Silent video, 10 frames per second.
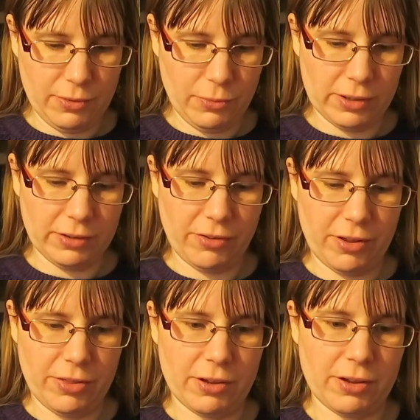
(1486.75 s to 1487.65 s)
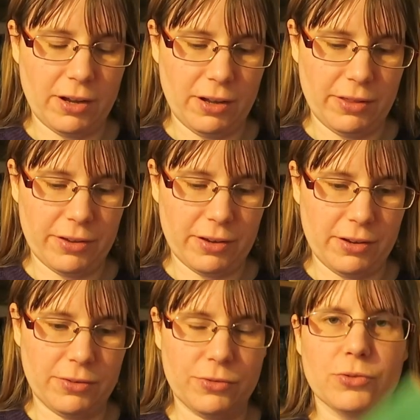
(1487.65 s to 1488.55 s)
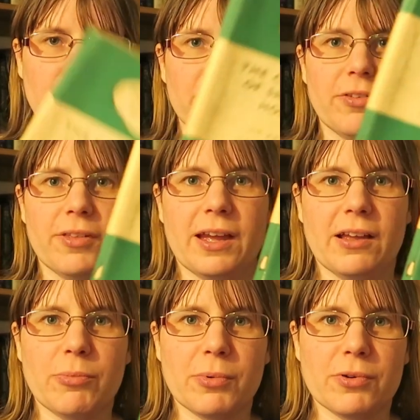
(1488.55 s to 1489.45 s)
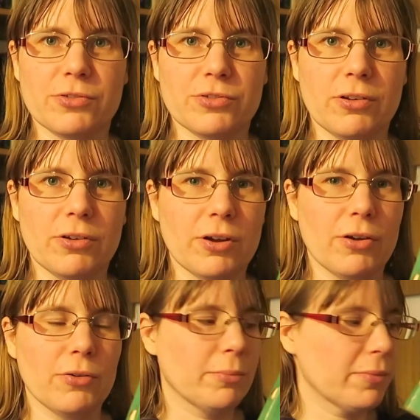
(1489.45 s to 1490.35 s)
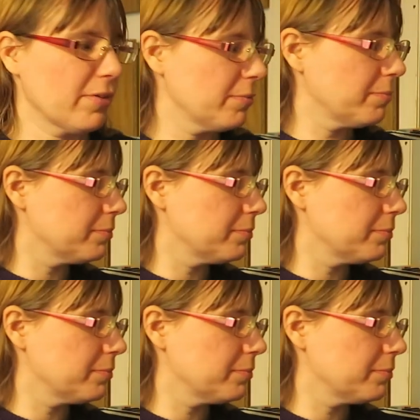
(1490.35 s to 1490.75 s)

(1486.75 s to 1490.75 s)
One's Arthur Conan Doyle, so the case book of Sherlock Holmes.